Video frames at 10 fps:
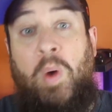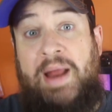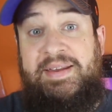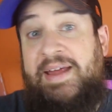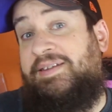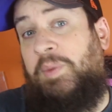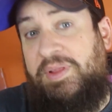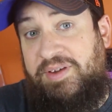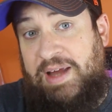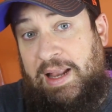When I tested with
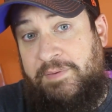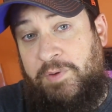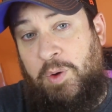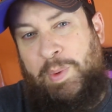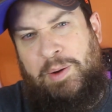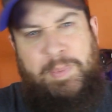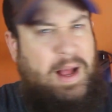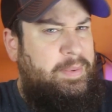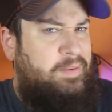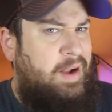the Solifer, we were
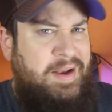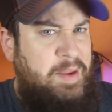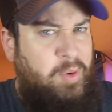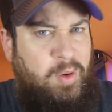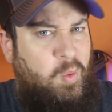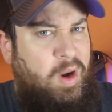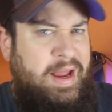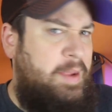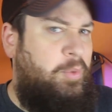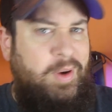probably around 8.1,
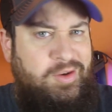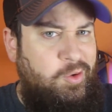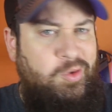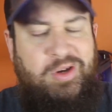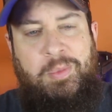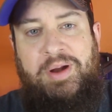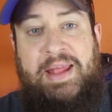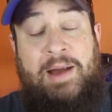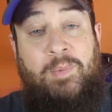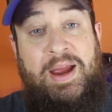8.2, somewhere in
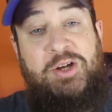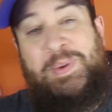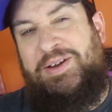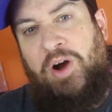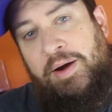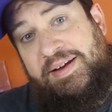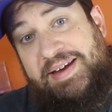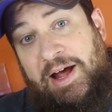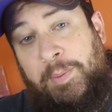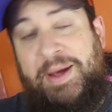that range, but it's hard to
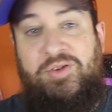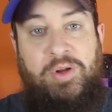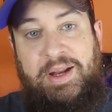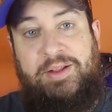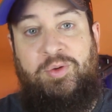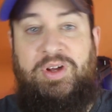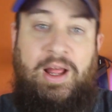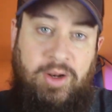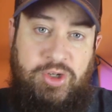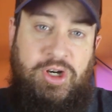tell because you're looking at those
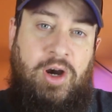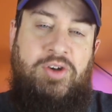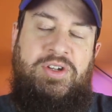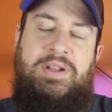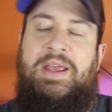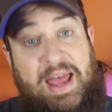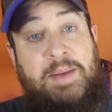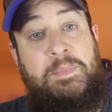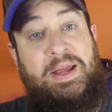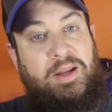color charts and
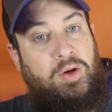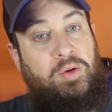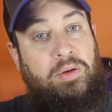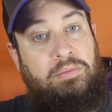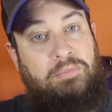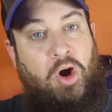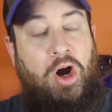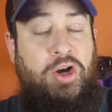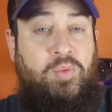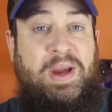can be a little
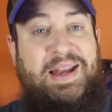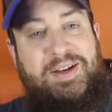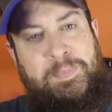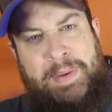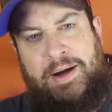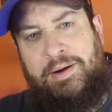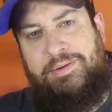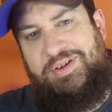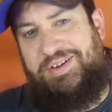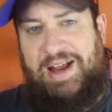hard to read. It's better
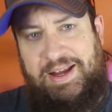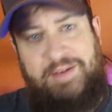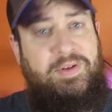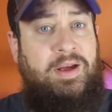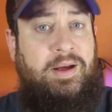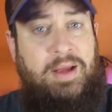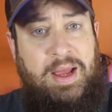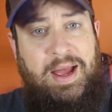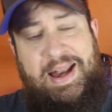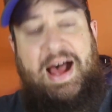just kind of give you
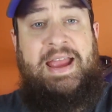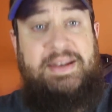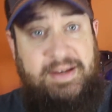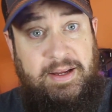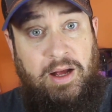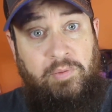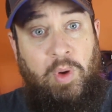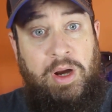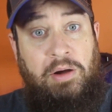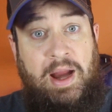an idea of
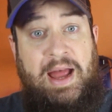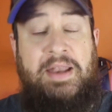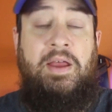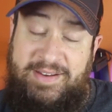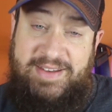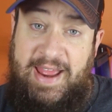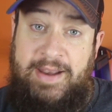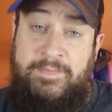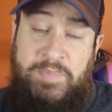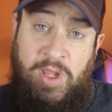where you're at.
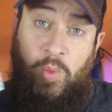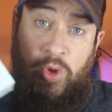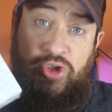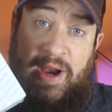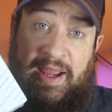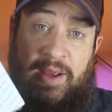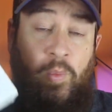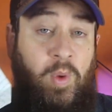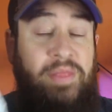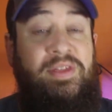Instead, we'll track it
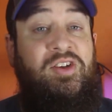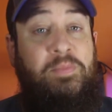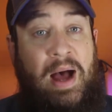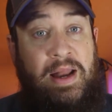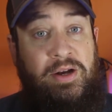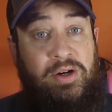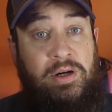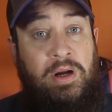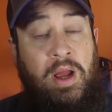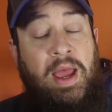with this
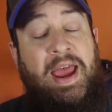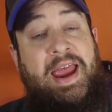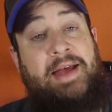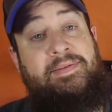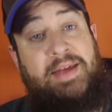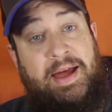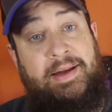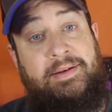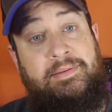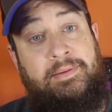monitor and
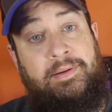then